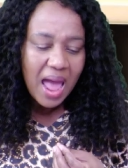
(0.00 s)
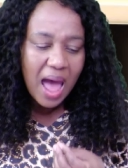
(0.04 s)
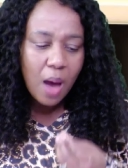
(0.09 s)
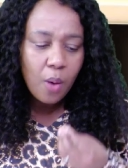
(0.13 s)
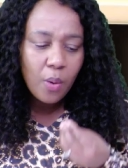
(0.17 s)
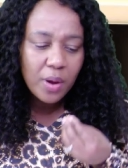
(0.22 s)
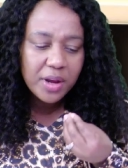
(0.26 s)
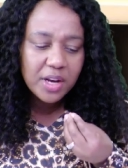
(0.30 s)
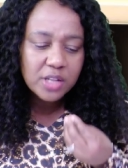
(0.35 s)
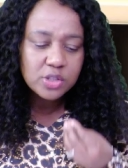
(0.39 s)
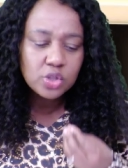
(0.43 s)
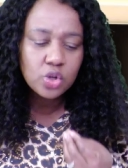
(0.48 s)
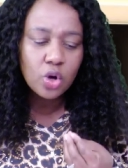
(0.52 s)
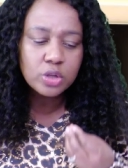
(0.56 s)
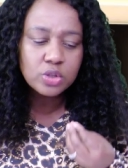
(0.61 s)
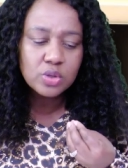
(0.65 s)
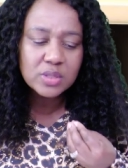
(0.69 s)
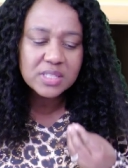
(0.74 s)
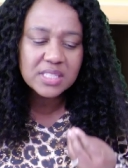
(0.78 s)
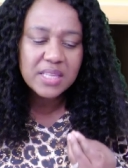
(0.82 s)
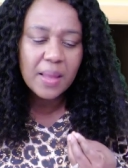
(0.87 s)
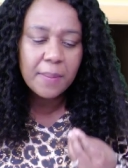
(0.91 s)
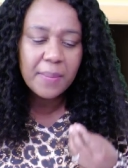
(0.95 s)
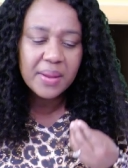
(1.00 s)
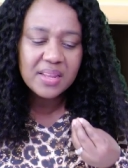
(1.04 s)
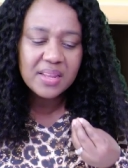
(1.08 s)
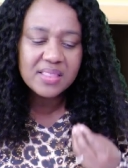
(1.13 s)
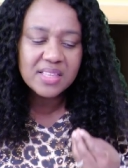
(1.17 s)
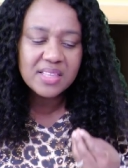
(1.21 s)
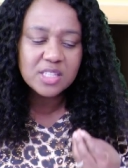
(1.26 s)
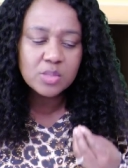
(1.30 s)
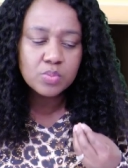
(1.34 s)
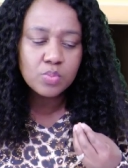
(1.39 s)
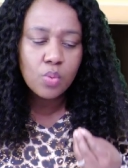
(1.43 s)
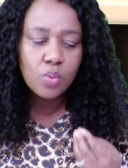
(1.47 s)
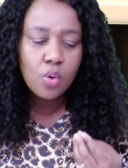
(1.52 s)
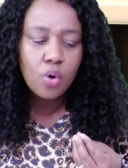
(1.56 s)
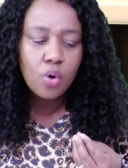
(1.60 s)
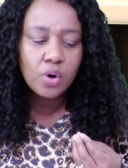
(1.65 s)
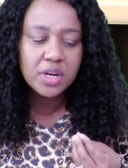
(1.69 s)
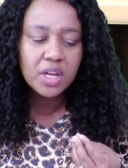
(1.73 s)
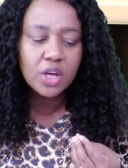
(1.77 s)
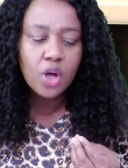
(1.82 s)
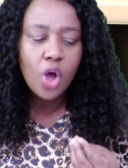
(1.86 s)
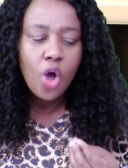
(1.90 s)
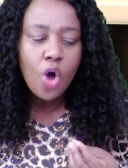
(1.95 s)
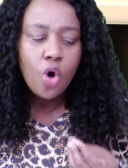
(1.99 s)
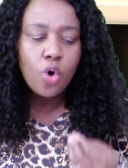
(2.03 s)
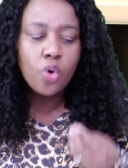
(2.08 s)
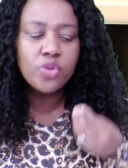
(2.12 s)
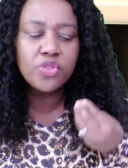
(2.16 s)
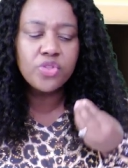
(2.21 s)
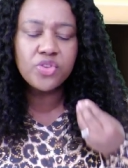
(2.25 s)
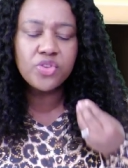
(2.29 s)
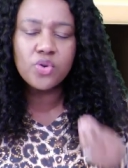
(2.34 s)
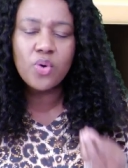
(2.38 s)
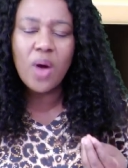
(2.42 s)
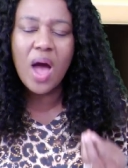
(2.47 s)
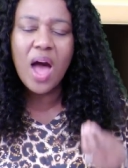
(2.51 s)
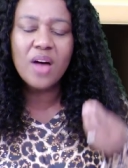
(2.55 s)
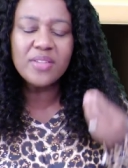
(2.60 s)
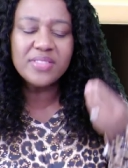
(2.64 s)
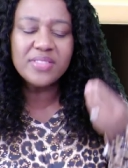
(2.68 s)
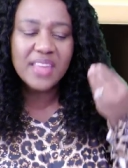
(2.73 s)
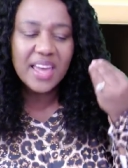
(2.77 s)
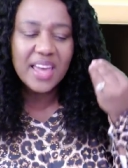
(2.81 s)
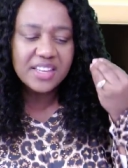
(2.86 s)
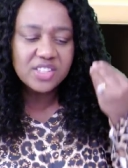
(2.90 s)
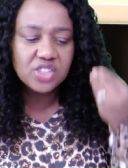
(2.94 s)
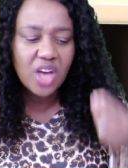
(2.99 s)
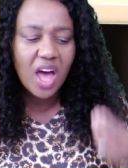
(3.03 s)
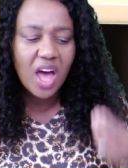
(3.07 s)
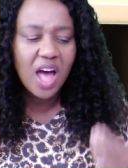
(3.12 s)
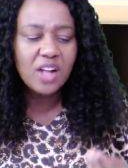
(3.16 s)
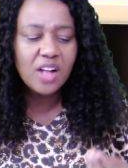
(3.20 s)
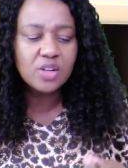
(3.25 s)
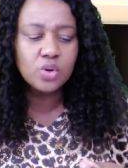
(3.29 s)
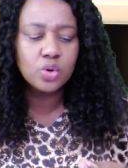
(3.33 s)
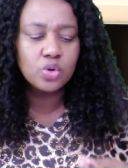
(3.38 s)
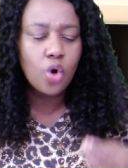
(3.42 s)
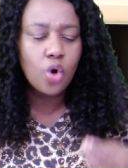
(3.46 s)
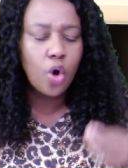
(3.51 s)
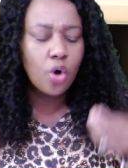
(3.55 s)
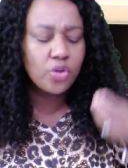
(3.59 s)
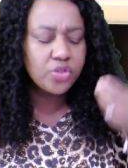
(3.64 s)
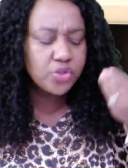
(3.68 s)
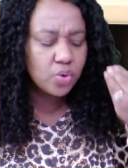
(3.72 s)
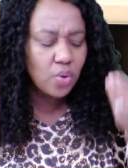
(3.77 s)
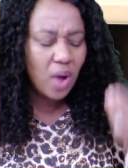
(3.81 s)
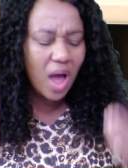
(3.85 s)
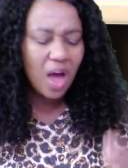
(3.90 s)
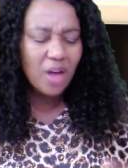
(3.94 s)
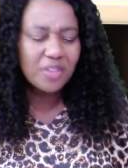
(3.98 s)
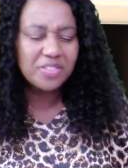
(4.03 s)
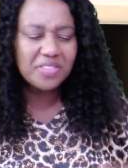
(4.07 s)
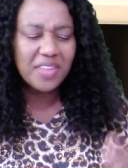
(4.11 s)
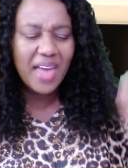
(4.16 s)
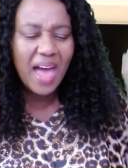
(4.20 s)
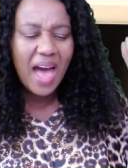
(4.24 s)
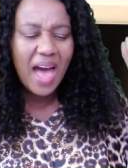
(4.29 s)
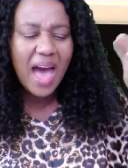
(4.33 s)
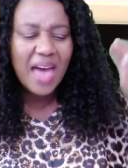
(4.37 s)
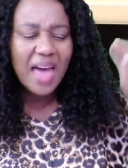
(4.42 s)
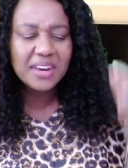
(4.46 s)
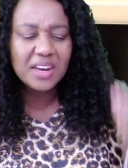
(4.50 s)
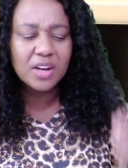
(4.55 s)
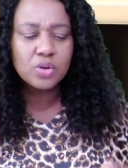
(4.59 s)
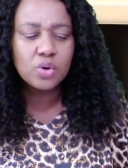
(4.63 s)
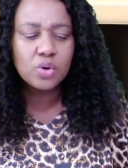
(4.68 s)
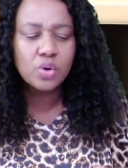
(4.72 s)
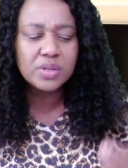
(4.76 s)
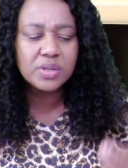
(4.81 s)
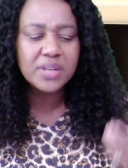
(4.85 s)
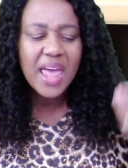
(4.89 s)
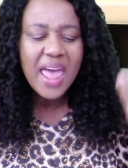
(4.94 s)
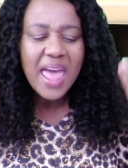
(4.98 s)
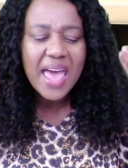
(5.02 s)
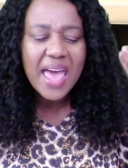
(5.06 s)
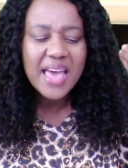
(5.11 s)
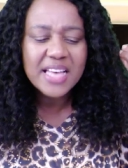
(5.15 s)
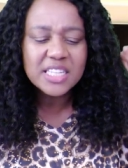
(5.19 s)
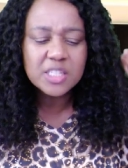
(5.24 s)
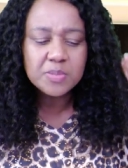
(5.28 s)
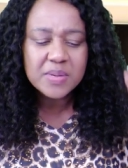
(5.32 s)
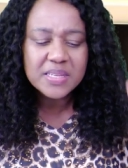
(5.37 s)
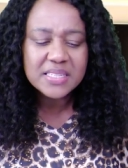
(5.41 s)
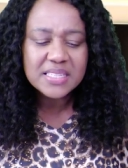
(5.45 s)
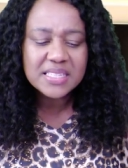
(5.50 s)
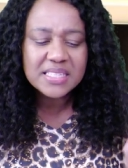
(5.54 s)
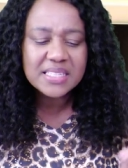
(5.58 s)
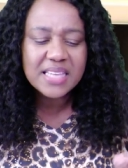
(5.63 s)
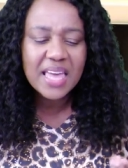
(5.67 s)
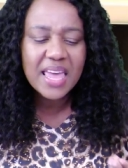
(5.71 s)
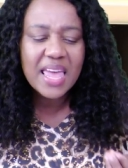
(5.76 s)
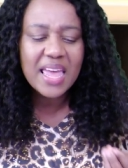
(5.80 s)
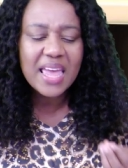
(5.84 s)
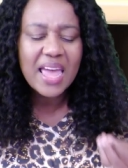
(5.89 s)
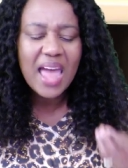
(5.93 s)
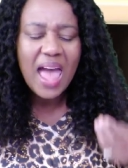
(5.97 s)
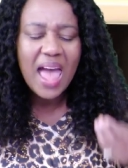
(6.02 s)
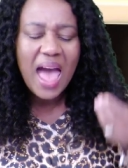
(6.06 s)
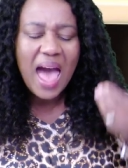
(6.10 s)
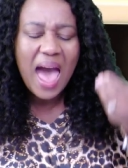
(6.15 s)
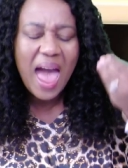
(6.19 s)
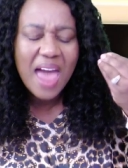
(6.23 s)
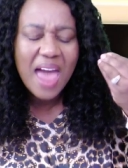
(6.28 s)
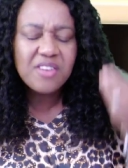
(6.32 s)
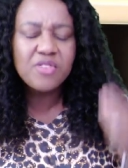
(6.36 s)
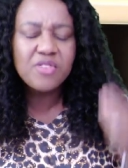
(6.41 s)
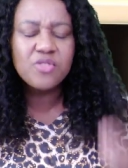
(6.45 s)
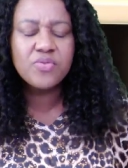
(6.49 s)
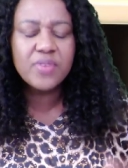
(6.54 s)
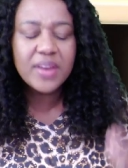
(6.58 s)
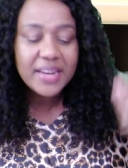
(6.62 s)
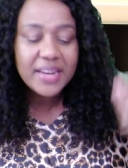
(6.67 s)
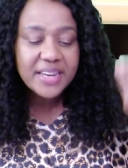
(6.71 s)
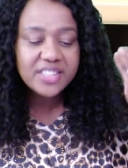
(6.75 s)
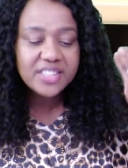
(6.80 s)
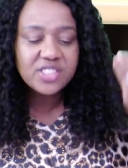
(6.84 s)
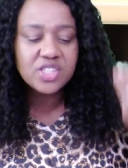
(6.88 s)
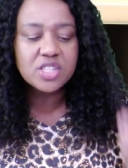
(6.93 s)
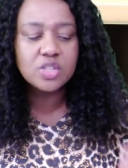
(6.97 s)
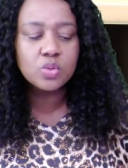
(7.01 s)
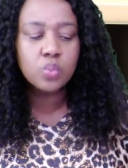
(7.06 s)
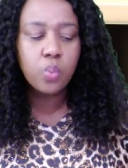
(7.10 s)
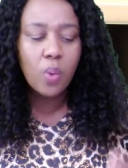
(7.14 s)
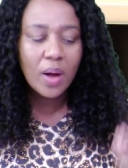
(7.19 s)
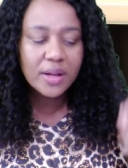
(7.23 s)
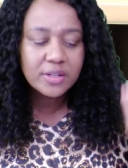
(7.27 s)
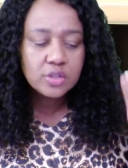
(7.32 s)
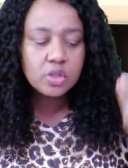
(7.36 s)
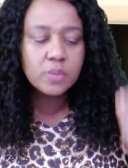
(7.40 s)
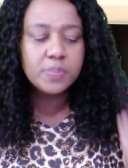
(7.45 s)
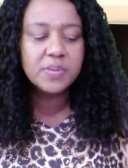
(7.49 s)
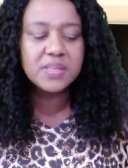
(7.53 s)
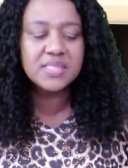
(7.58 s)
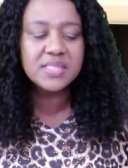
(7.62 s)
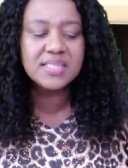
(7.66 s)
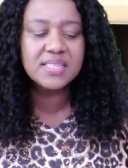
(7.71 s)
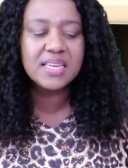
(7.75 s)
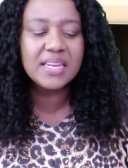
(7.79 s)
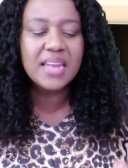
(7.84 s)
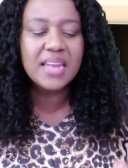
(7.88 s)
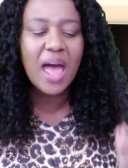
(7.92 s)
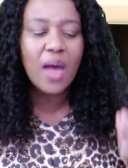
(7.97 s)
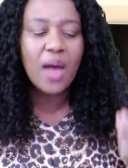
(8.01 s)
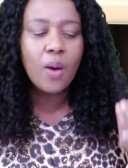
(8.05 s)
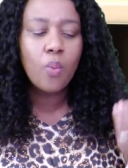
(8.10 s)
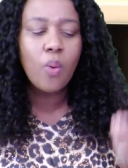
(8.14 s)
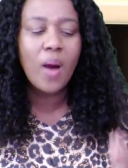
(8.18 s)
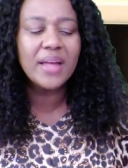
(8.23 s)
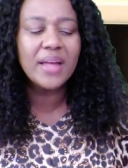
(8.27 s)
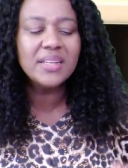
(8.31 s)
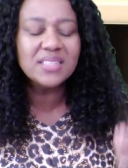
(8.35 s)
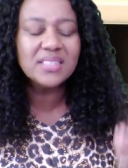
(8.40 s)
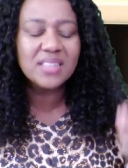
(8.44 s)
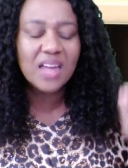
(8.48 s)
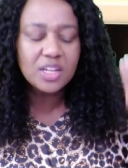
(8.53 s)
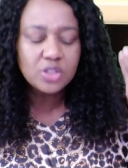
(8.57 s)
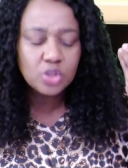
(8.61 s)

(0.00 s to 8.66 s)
I want to talk to somebody this morning who, throughout their childhood or throughout their adulthood, has been saying, I really just want to be seen. I want